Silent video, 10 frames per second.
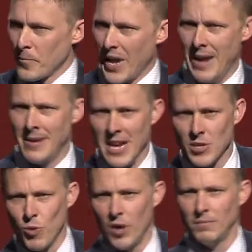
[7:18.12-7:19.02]
And guess
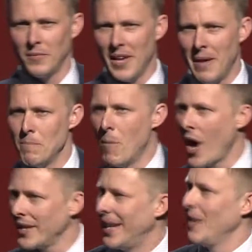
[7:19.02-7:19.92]
what? It
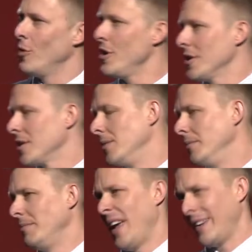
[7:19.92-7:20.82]
might get worse.
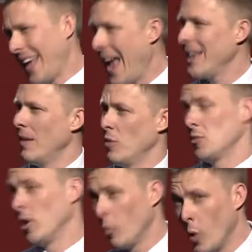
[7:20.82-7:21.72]
And it can get worse.
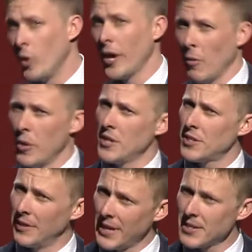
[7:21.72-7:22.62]
Well, it will get worse
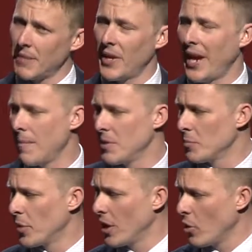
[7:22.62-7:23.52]
unless something happens
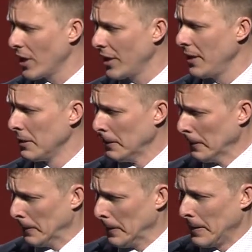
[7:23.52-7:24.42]
pretty quickly.
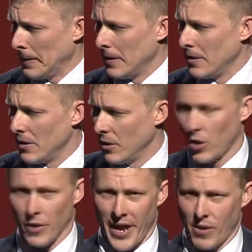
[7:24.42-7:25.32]
Look
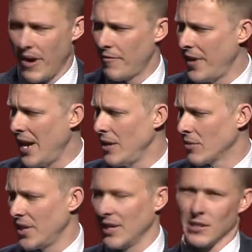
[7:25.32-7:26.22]
on that graph there. You'll
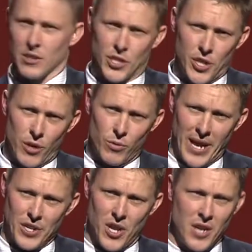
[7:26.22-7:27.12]
see a little circle
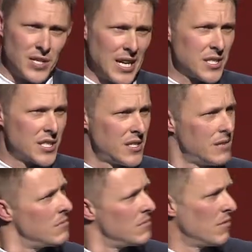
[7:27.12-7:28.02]
that shows us,
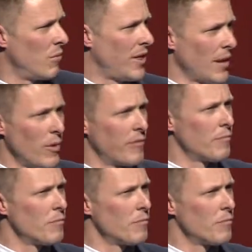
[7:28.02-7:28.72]
we think we've